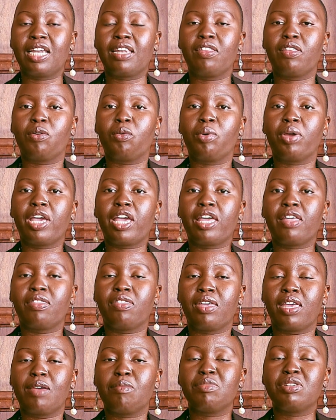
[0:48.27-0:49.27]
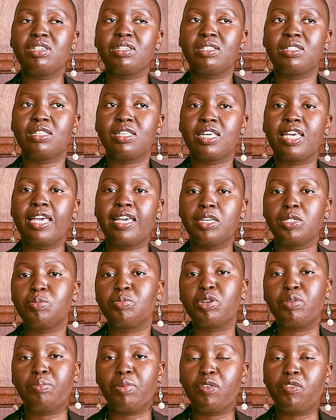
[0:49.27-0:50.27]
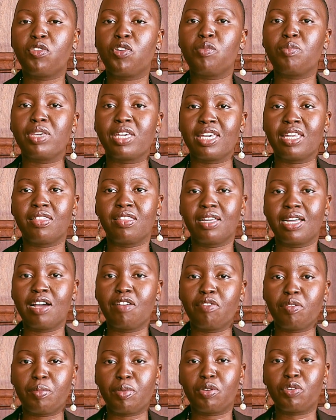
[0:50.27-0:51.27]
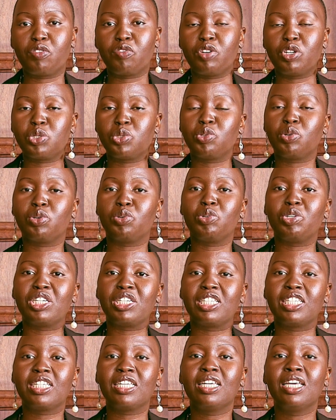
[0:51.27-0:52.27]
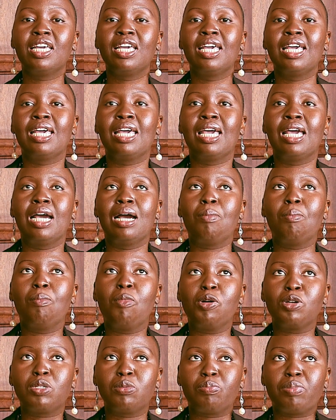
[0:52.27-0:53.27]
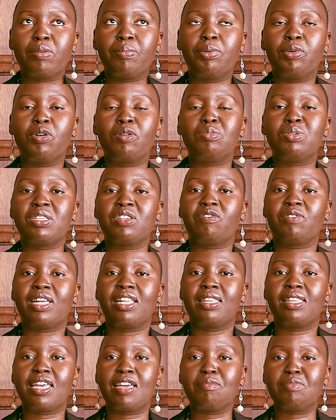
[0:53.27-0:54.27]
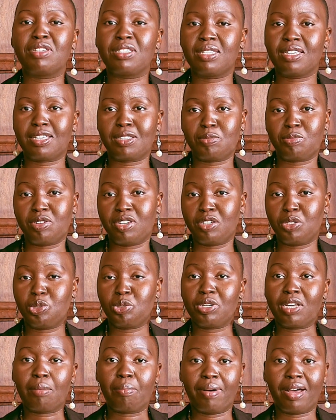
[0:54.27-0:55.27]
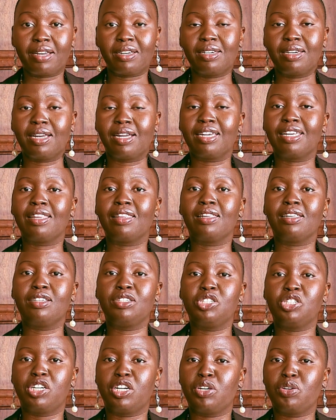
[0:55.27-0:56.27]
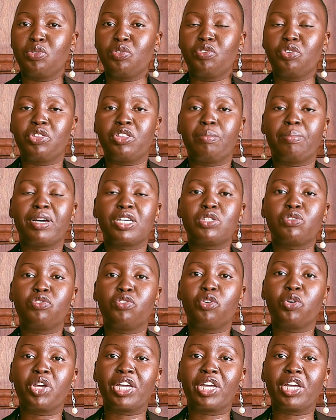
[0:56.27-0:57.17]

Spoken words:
at the way the MDC has been performing in the government of national unity. Most people observe that the MDC has been a junior partner in the GNU for the past 4